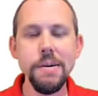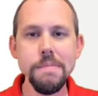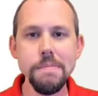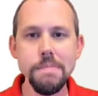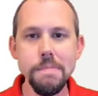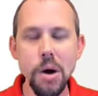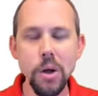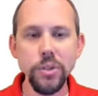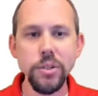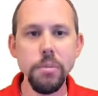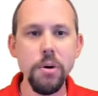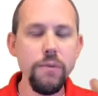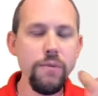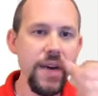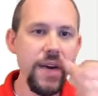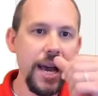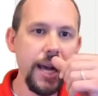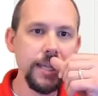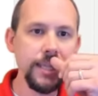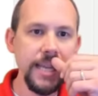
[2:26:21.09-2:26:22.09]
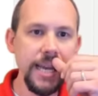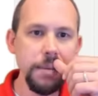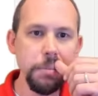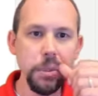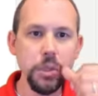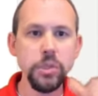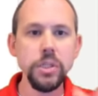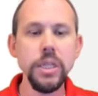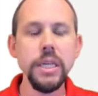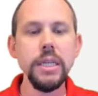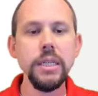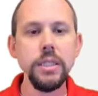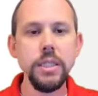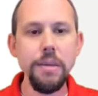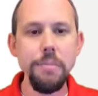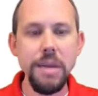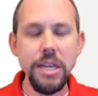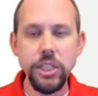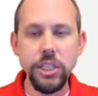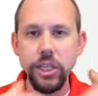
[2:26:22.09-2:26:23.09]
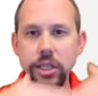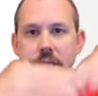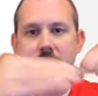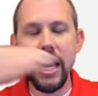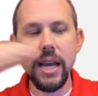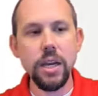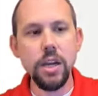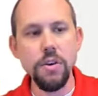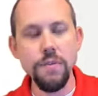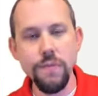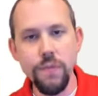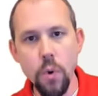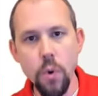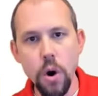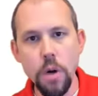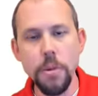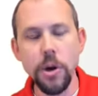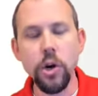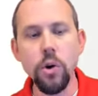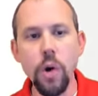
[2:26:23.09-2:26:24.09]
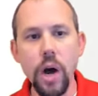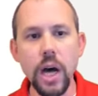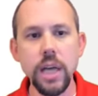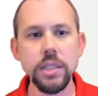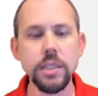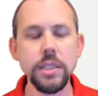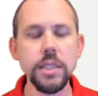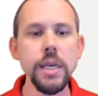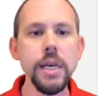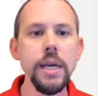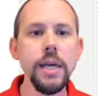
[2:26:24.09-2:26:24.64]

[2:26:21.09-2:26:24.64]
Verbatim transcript: Multiple fact tables, dimensions that conform across